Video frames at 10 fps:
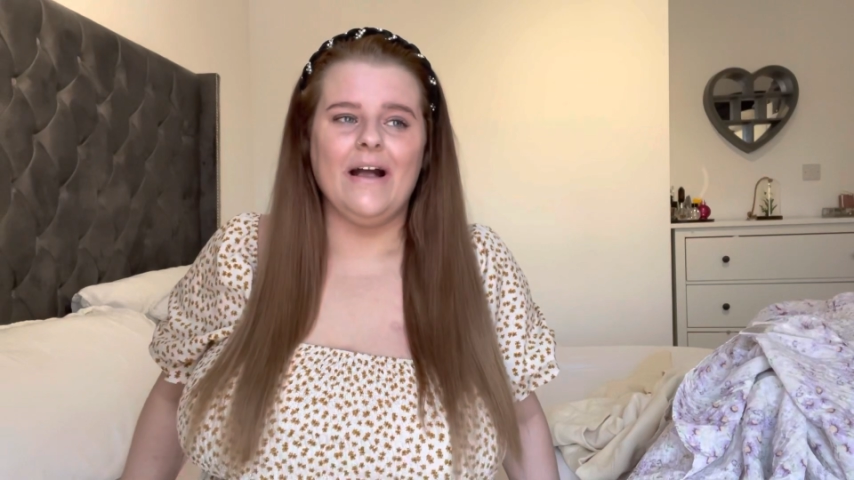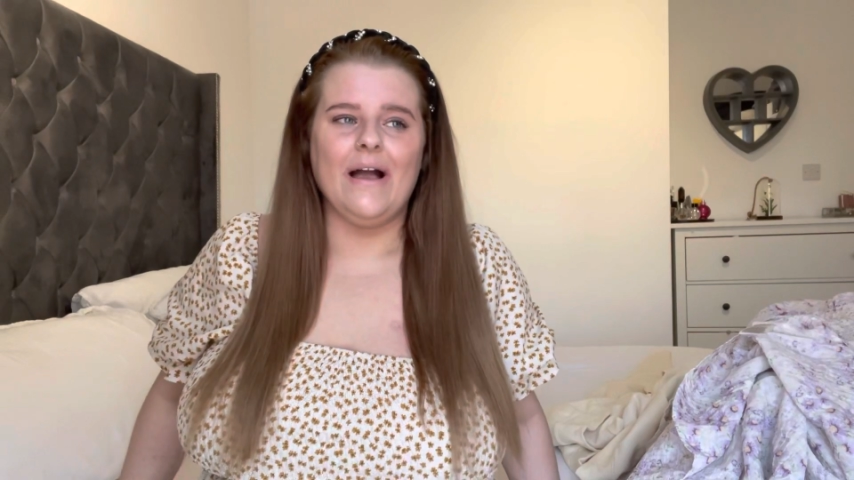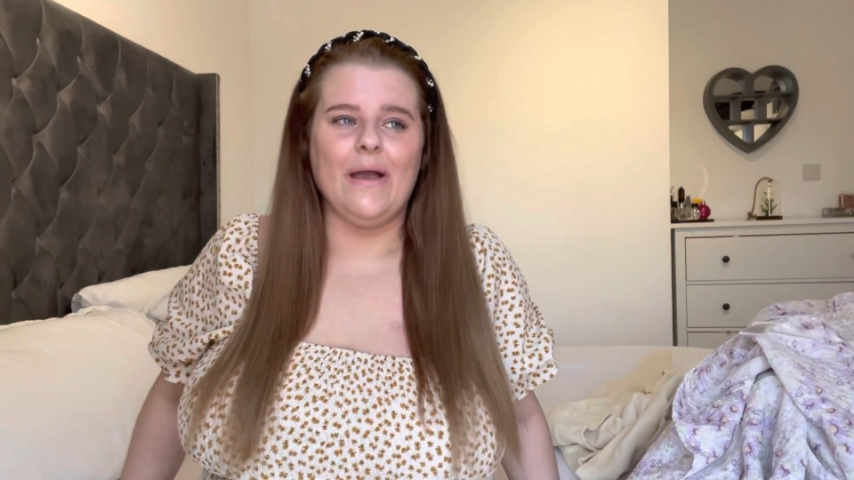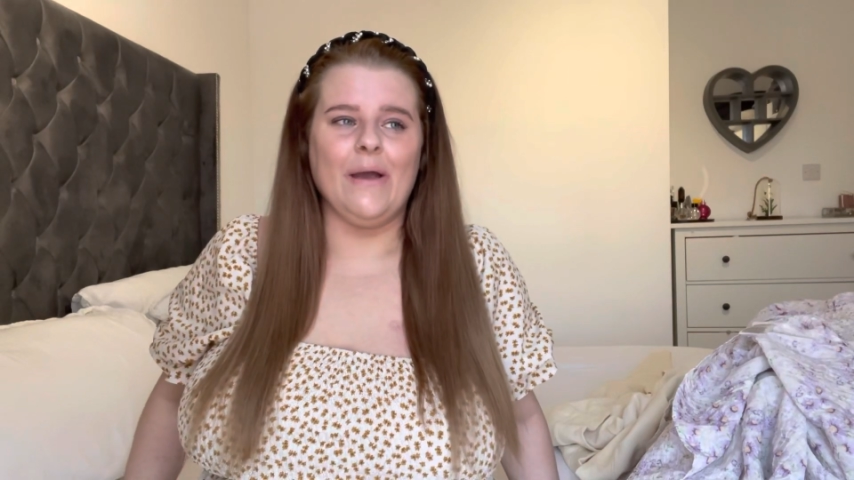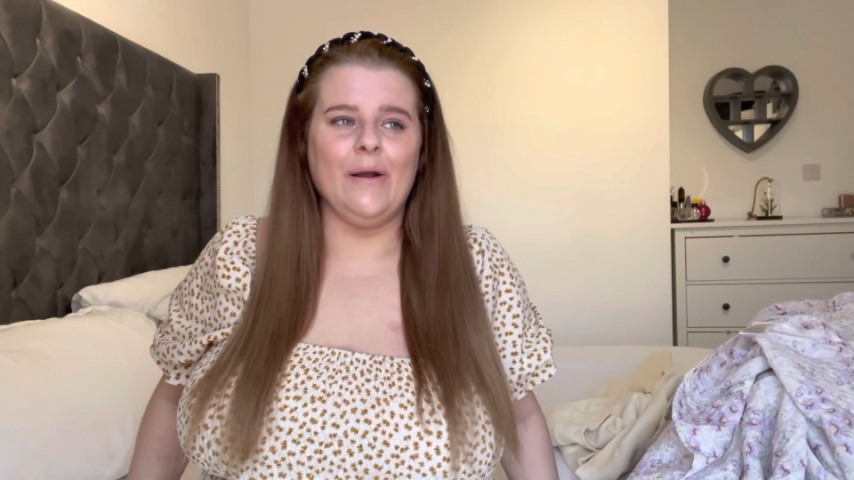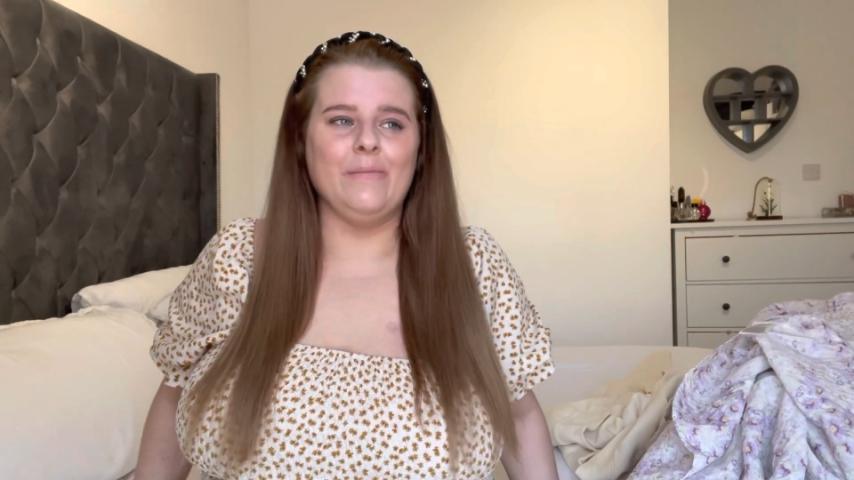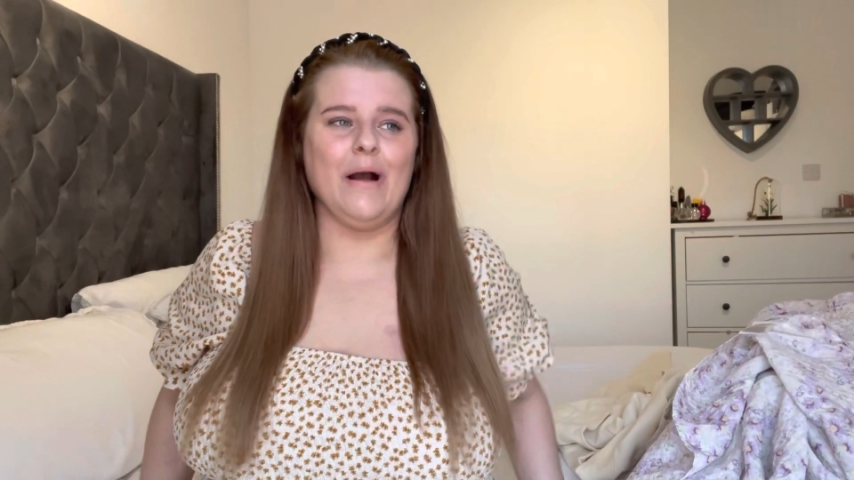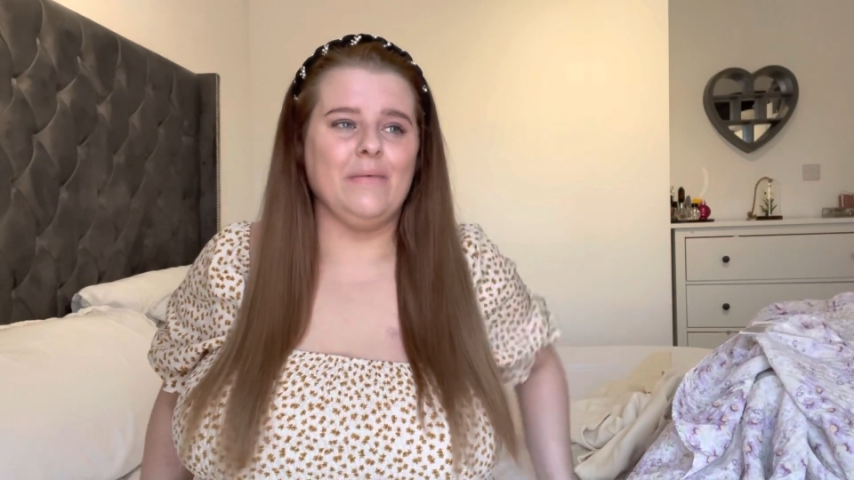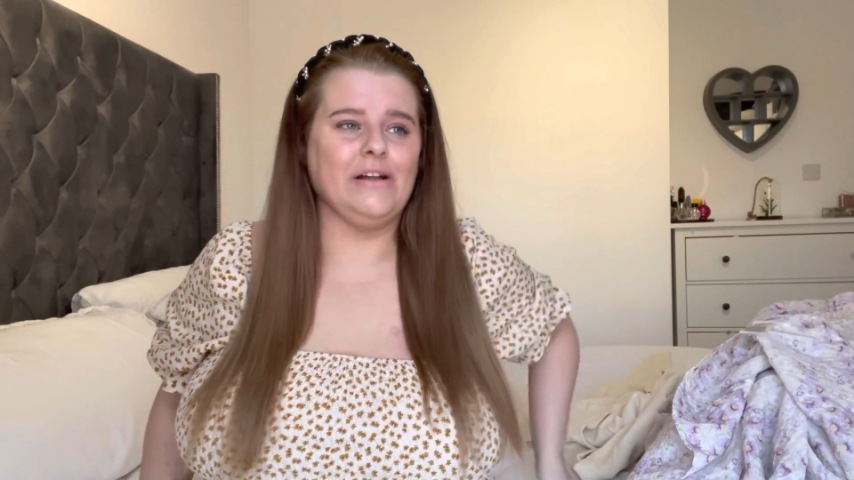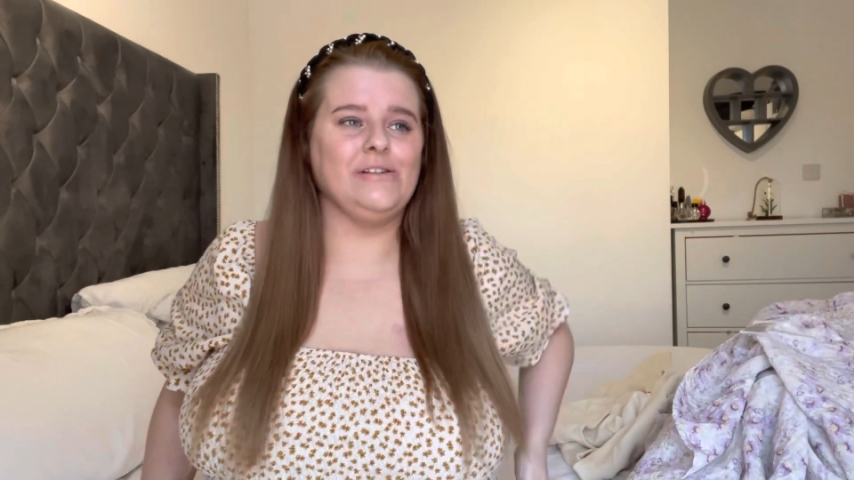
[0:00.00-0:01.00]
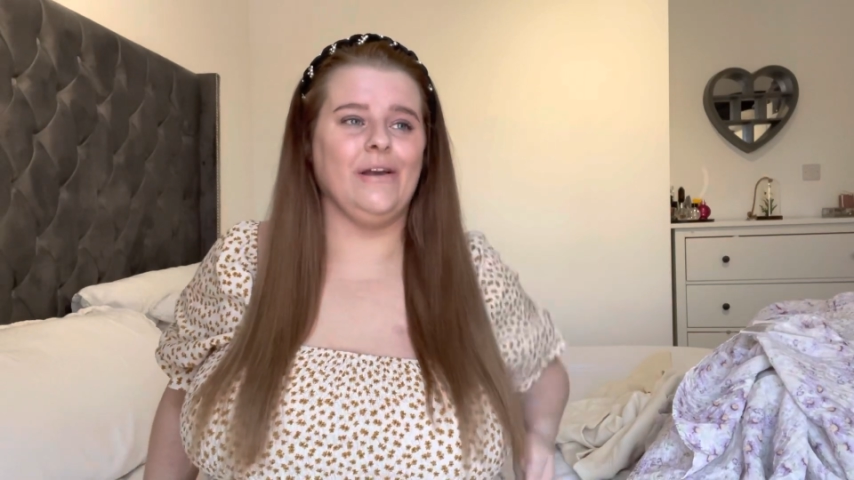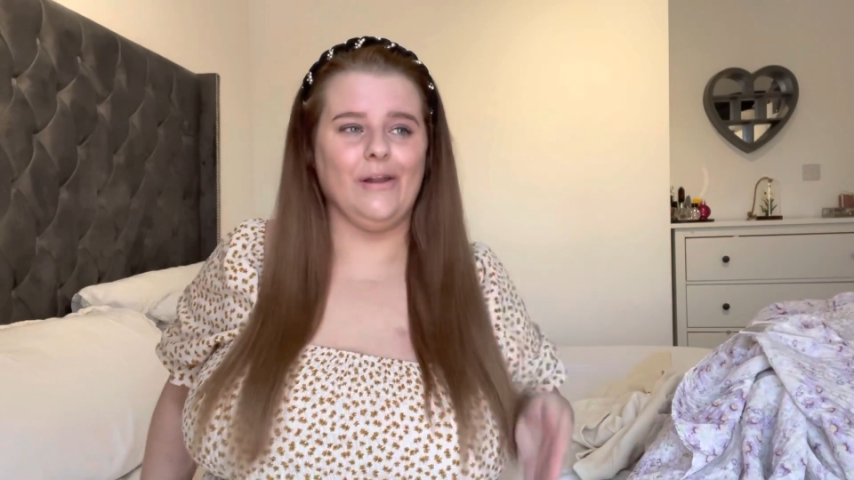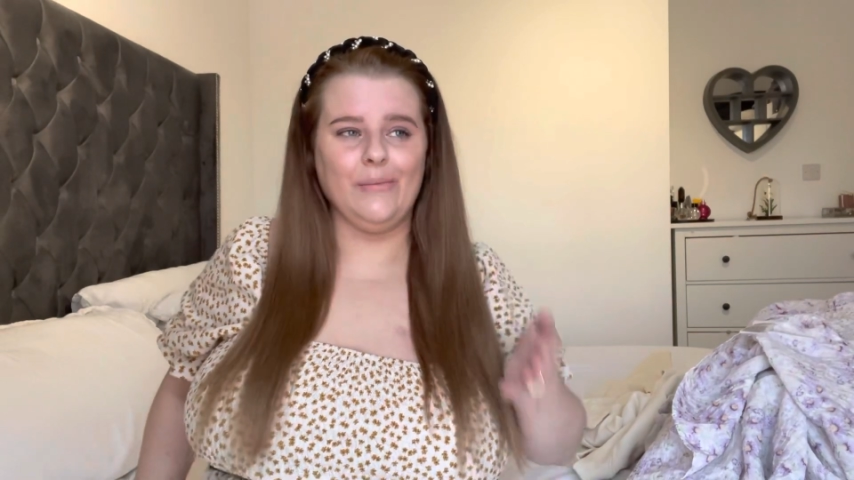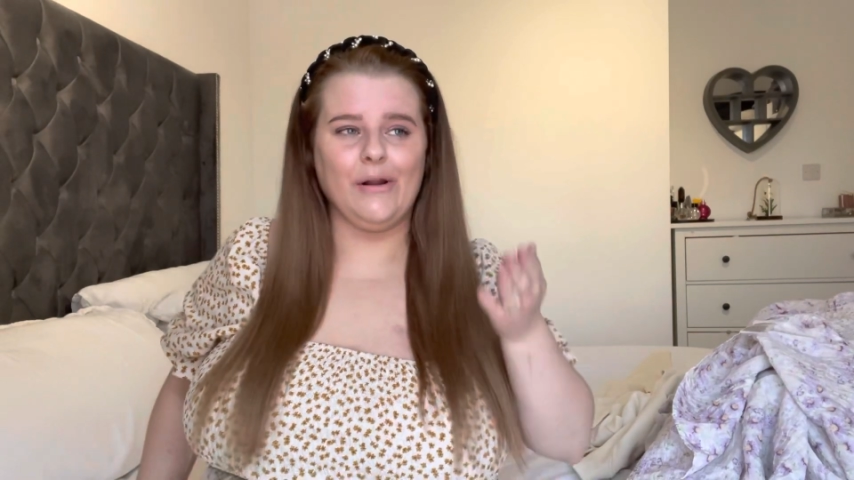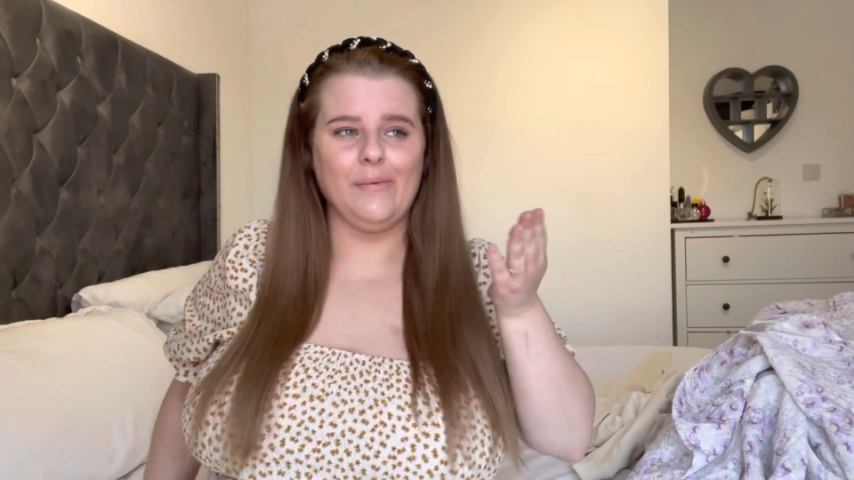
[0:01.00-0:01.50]
Um, I'm actually going
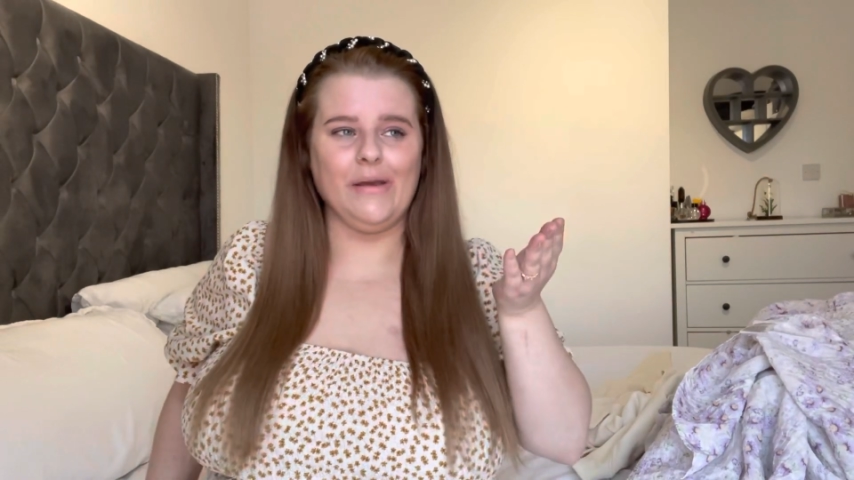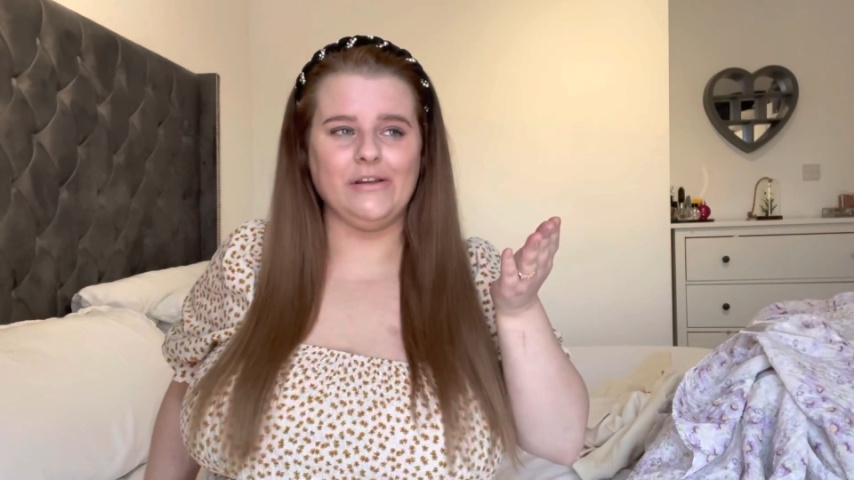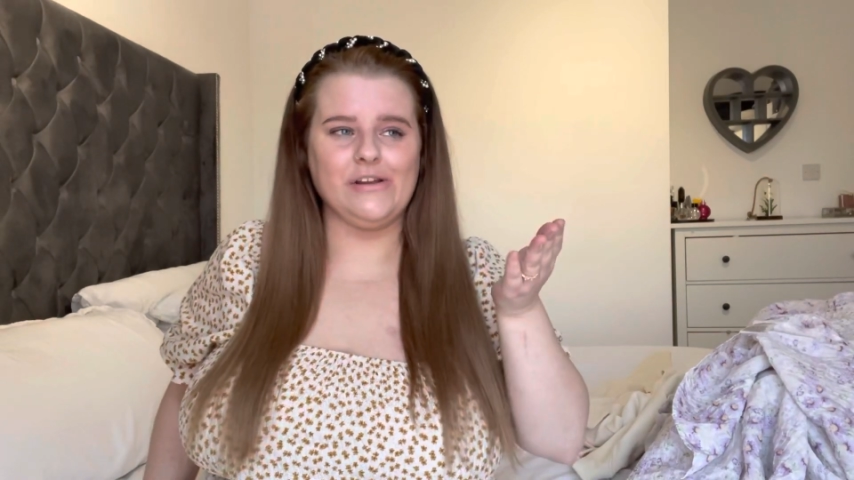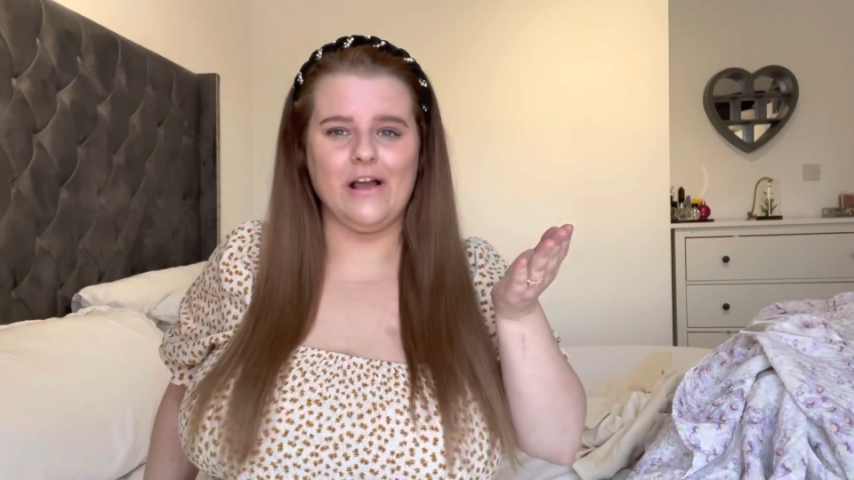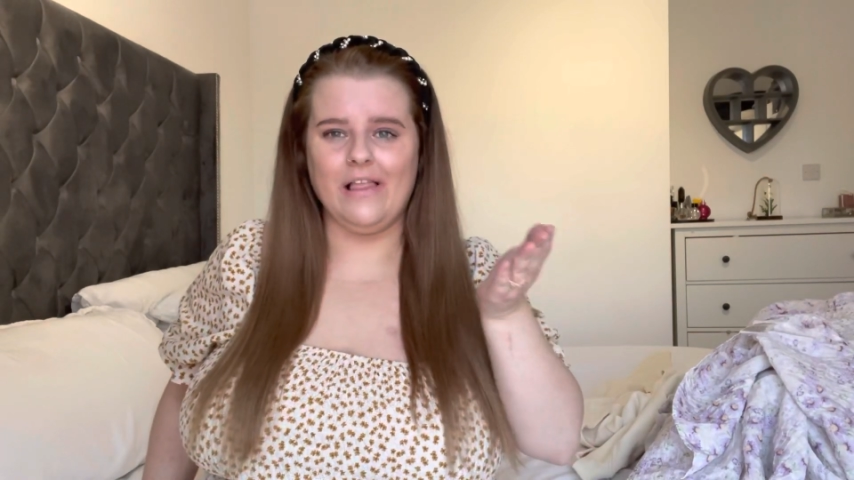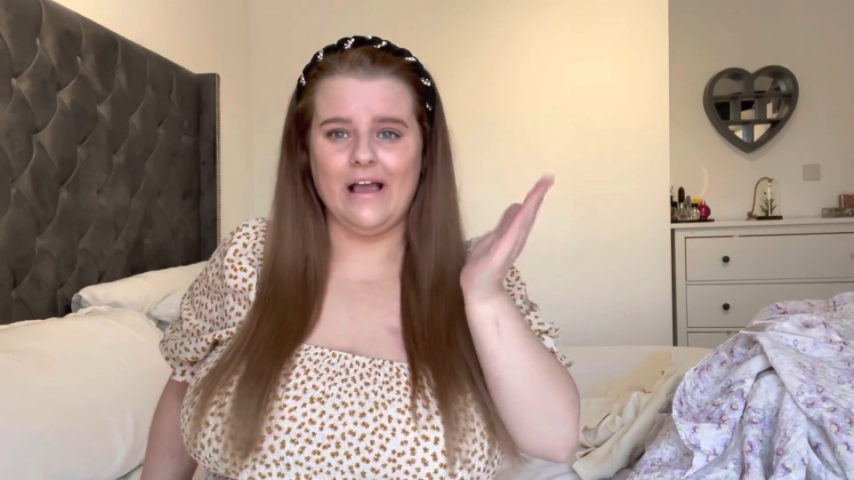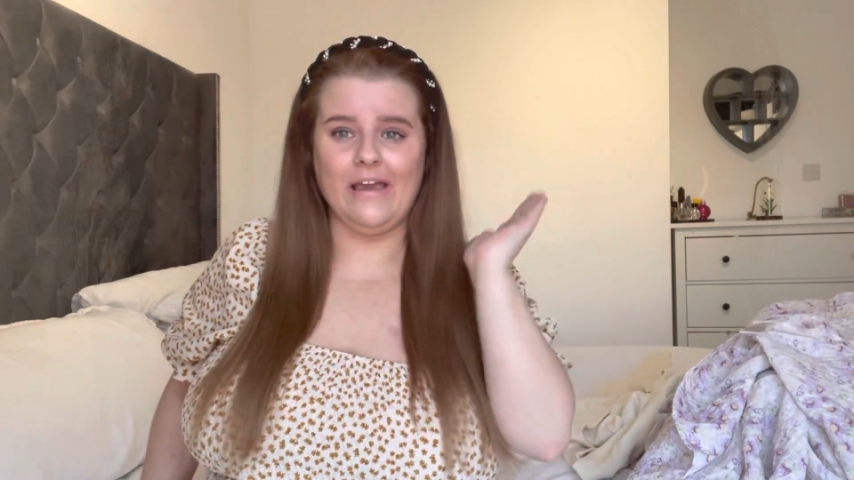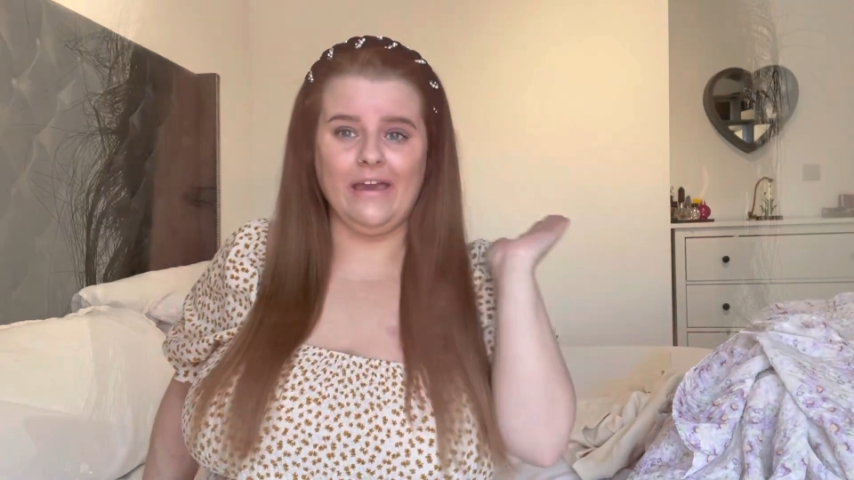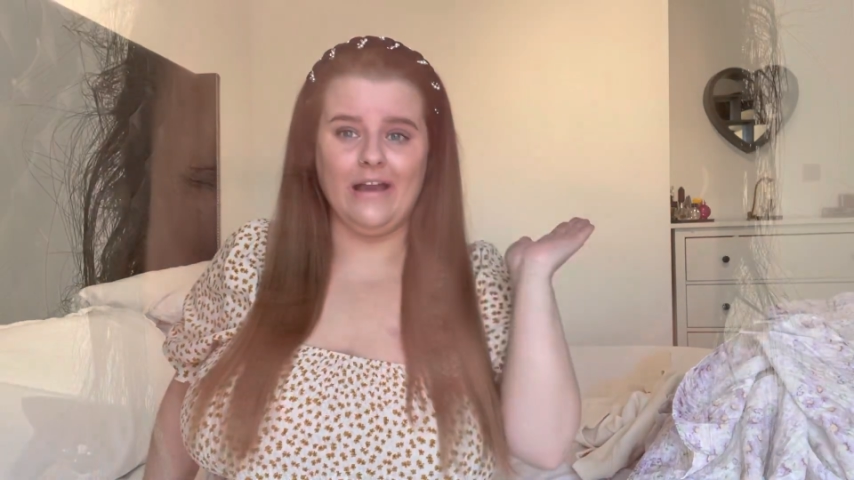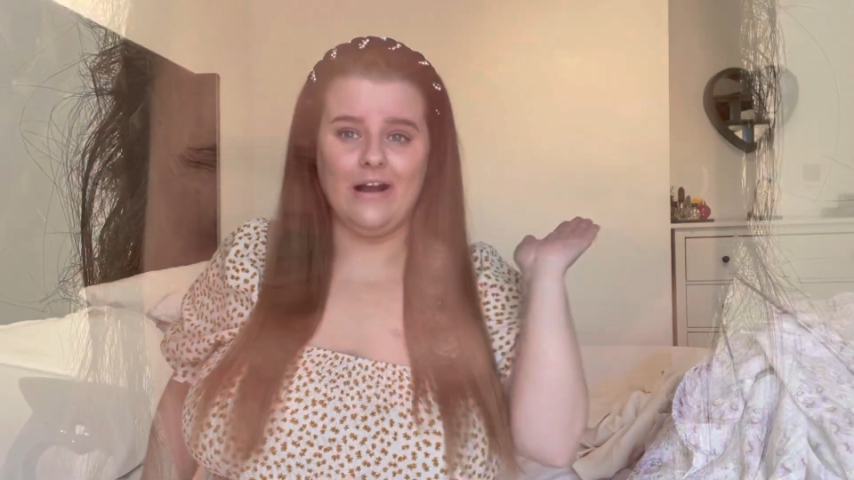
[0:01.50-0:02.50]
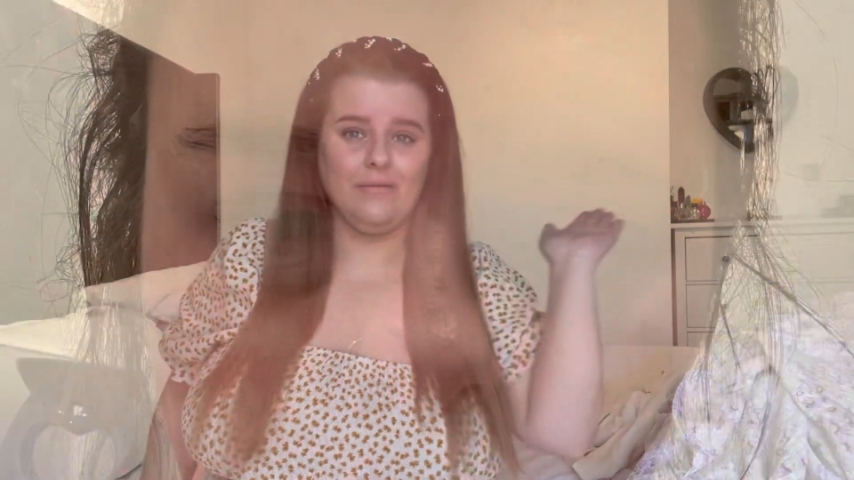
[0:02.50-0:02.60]
to put a picture like here,